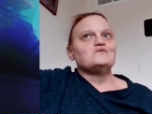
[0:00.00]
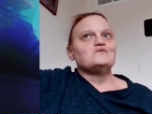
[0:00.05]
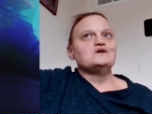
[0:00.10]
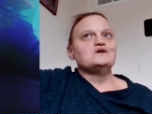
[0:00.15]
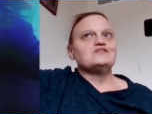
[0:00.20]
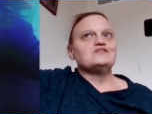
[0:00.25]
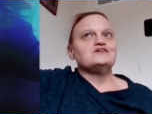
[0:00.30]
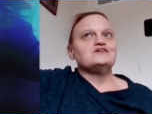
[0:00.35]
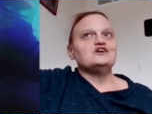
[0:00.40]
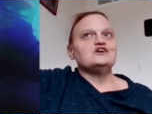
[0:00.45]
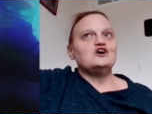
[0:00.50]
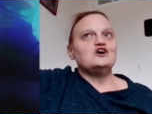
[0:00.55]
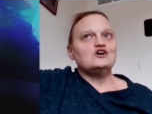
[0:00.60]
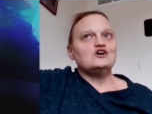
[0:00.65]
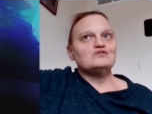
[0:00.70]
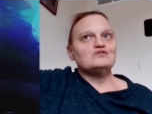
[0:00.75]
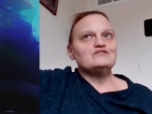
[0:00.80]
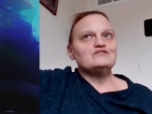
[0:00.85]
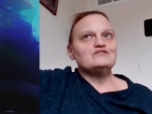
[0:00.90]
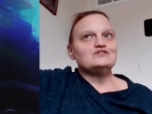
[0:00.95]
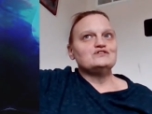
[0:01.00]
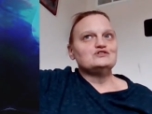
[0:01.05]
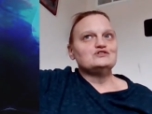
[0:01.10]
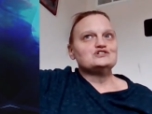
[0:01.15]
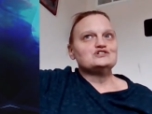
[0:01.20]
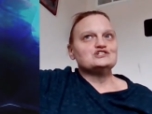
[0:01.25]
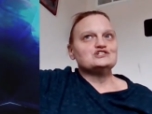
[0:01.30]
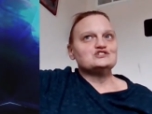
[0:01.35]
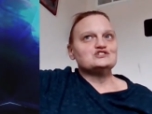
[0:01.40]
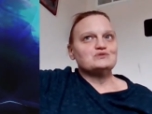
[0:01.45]
with an Our
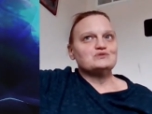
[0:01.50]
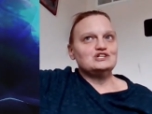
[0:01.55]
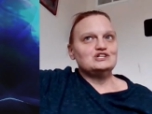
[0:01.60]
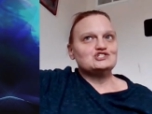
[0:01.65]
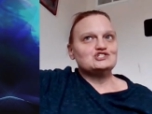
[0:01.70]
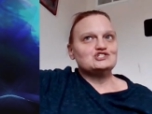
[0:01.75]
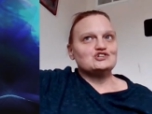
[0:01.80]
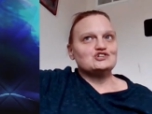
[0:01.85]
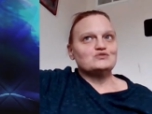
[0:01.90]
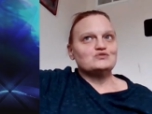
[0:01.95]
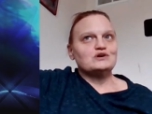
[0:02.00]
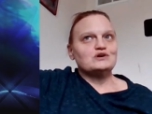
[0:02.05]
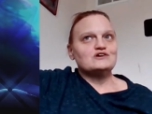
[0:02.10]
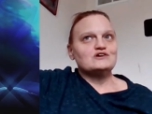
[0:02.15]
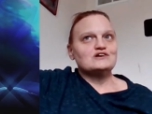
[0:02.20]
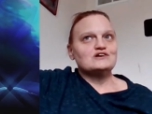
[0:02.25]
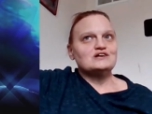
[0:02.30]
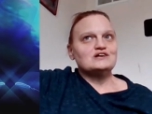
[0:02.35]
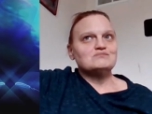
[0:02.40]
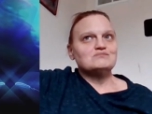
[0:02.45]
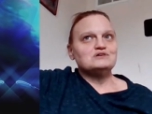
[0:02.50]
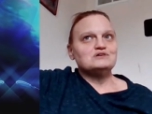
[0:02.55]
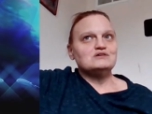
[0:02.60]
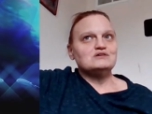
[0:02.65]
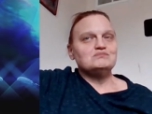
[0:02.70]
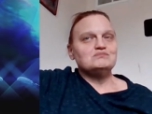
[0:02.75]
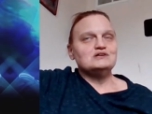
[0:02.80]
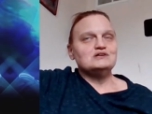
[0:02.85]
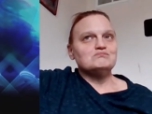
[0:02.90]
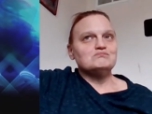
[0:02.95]
Revolution sweatshirt wearing an
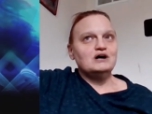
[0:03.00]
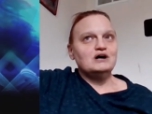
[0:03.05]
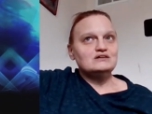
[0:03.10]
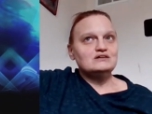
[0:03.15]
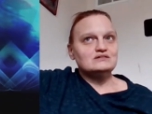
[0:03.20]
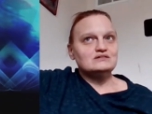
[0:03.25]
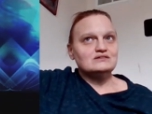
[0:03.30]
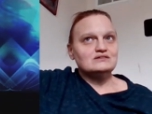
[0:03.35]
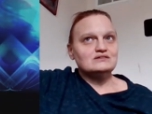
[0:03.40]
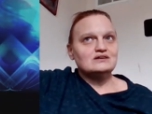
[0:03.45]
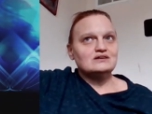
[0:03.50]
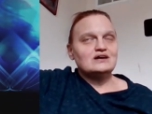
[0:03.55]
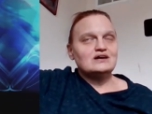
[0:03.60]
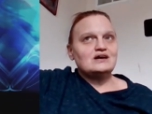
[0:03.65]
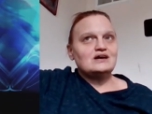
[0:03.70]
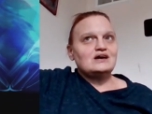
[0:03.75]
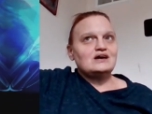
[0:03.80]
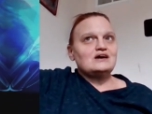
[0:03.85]
MPP button.